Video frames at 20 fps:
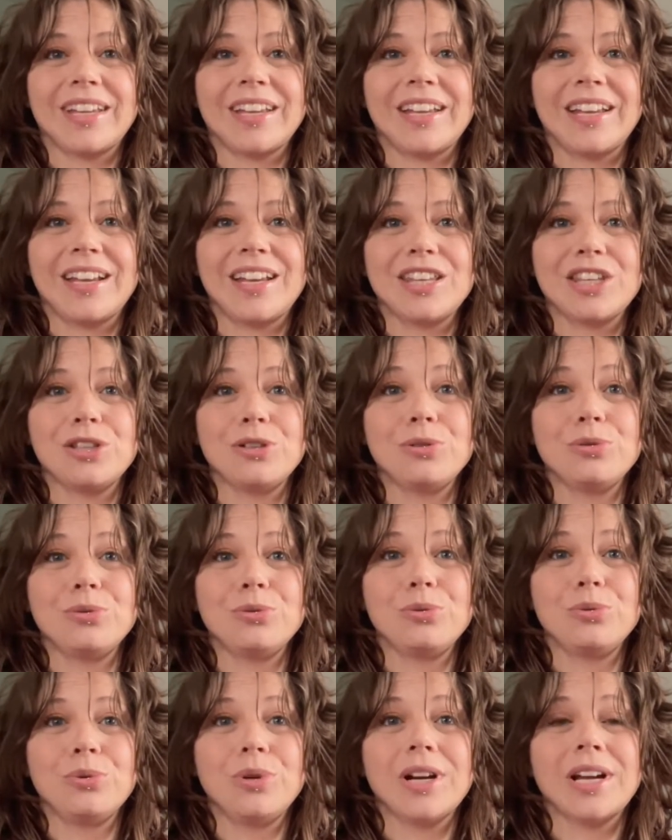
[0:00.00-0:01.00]

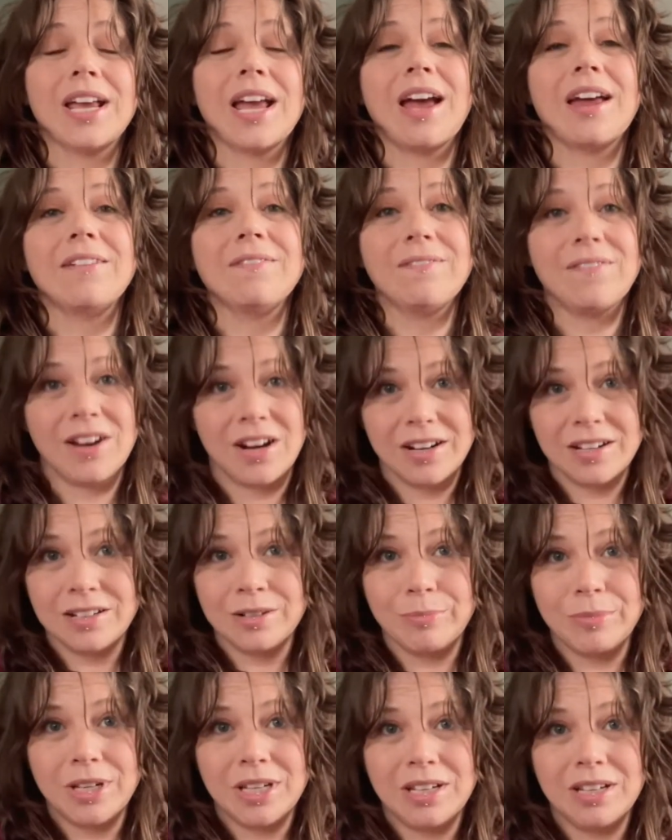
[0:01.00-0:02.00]
you can find
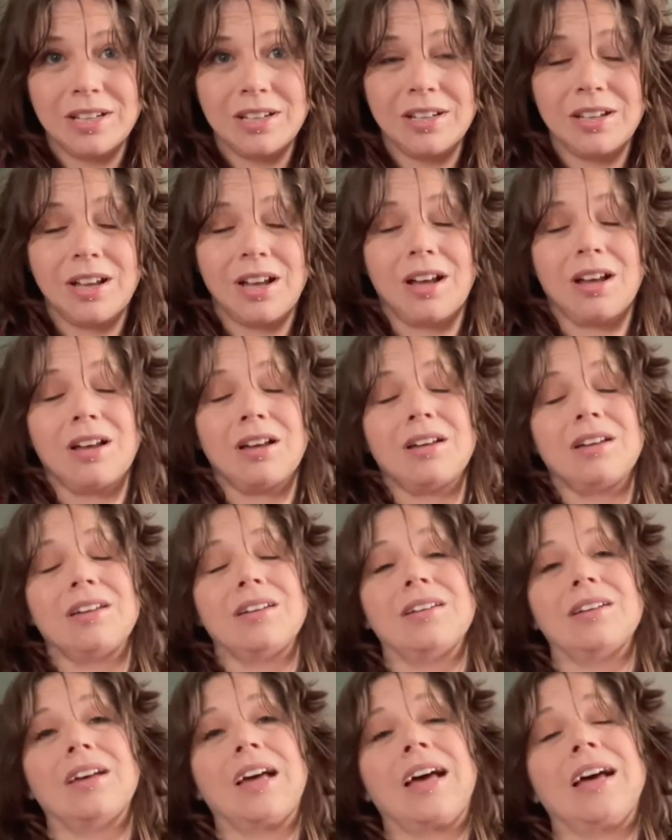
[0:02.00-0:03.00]
me
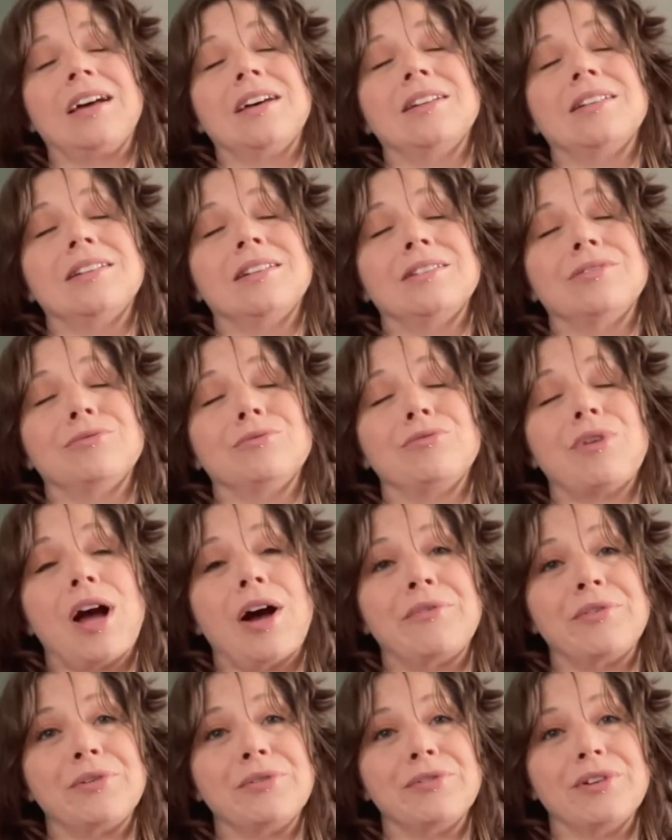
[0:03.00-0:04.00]
on
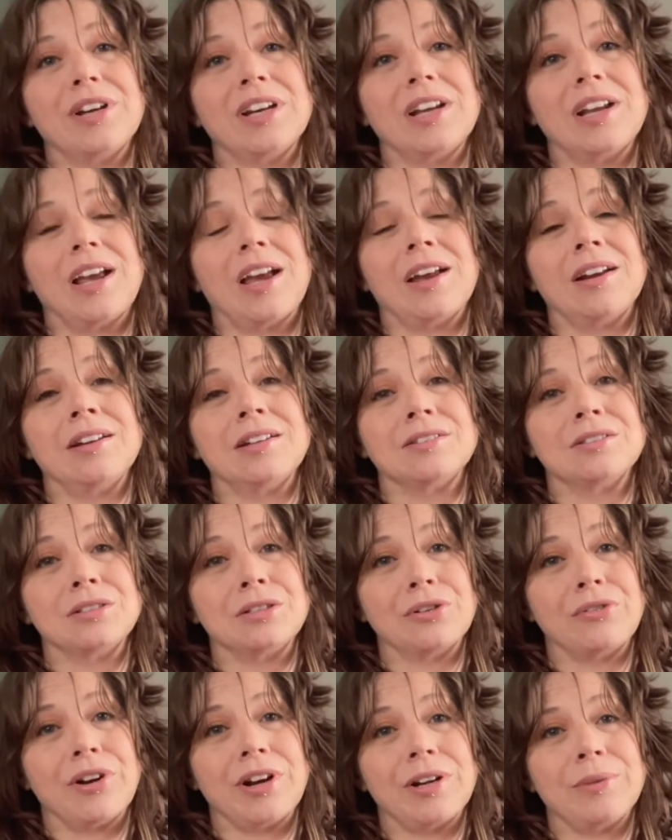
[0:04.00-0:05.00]
Ravelry and
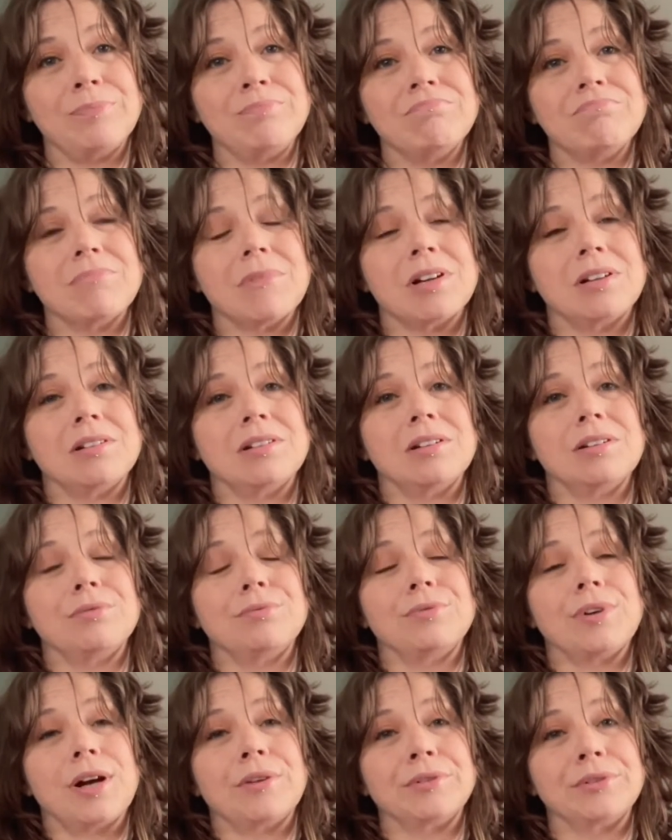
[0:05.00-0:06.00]
Instagram.
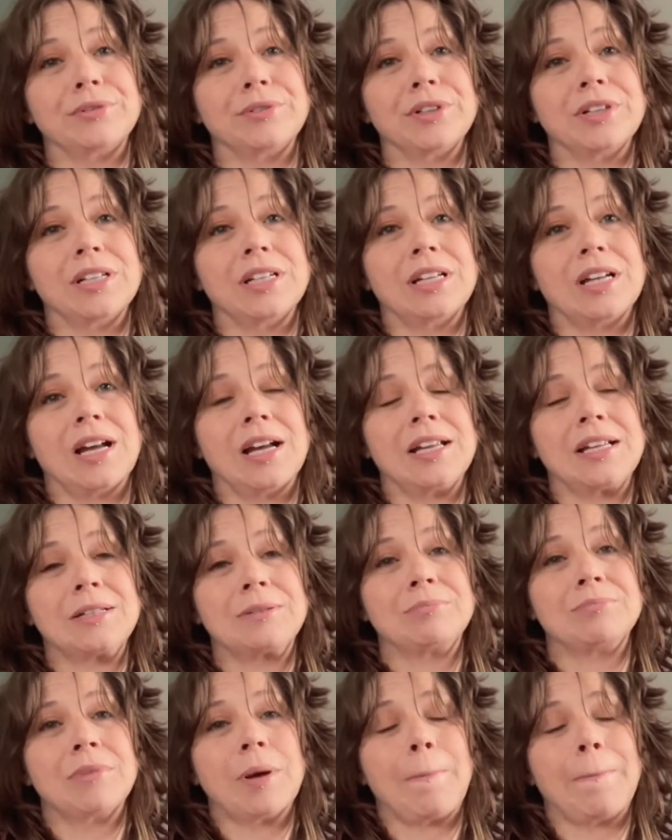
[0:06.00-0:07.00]
Ravelry, I
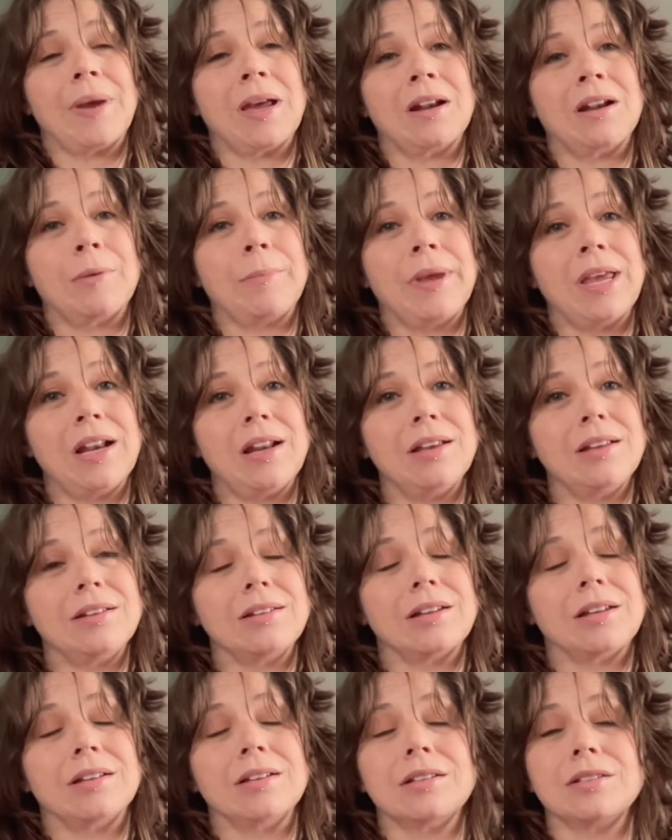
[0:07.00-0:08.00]
am MandaMadeIt,
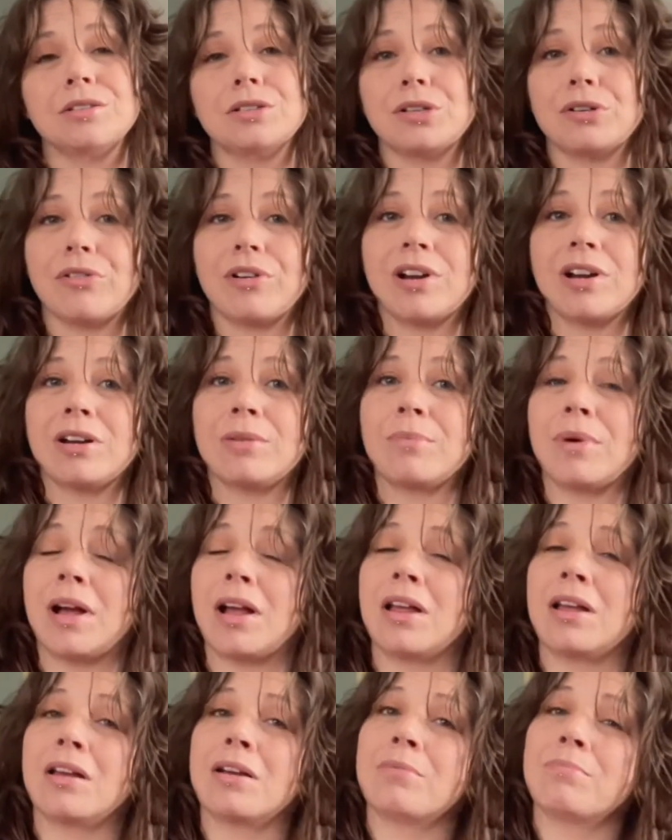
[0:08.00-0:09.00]
and Instagram, I
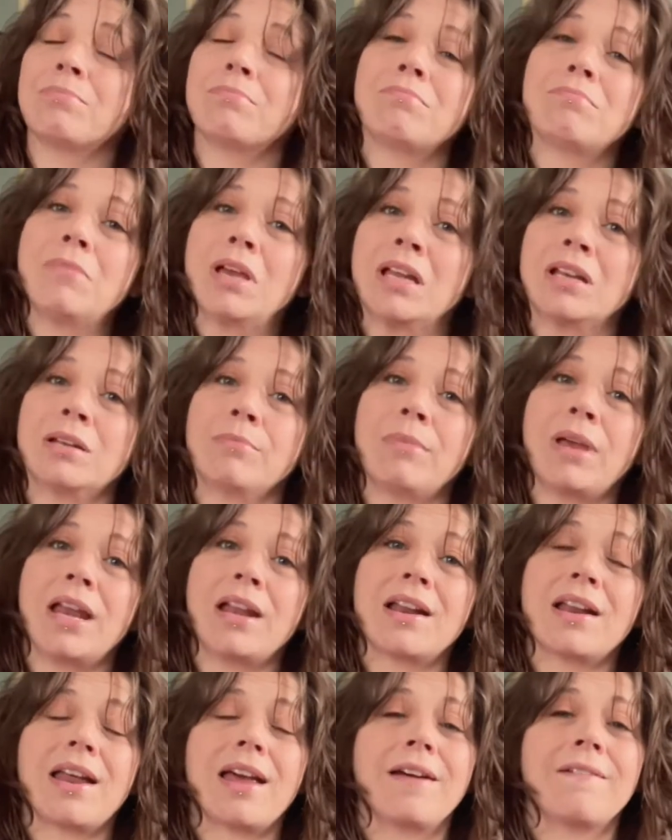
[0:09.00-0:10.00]
am
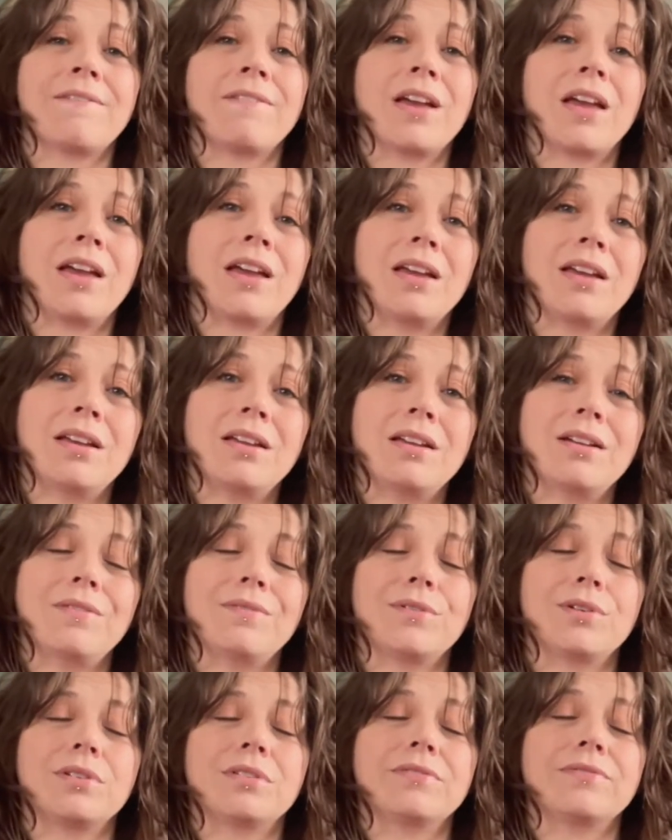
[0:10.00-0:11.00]
MandaMadeIt FA
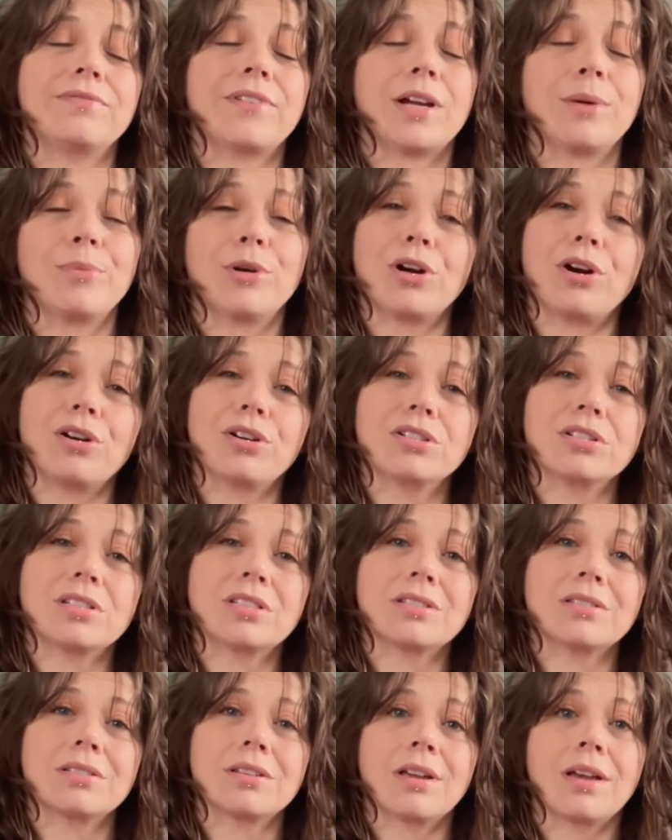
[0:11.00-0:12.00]
for Fiber
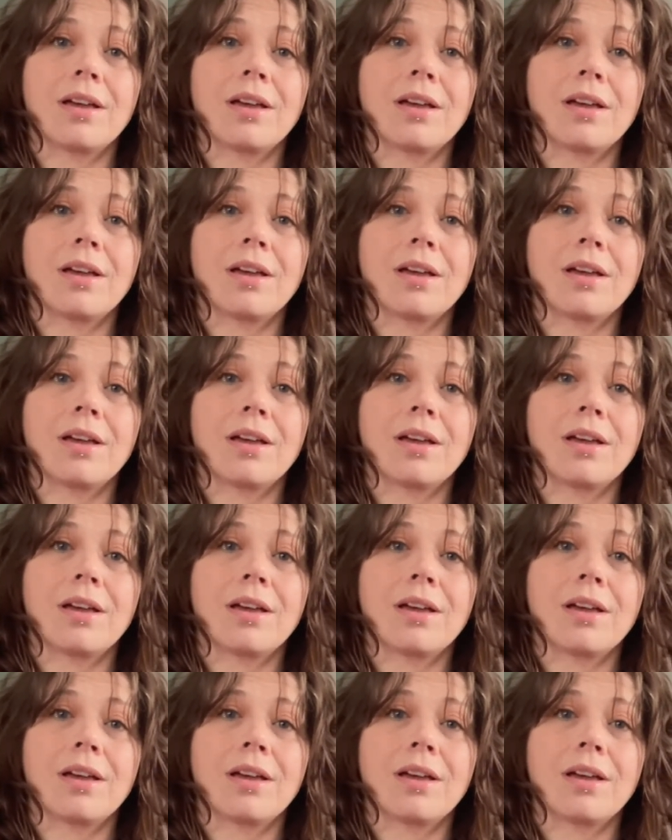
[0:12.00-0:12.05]
Arts.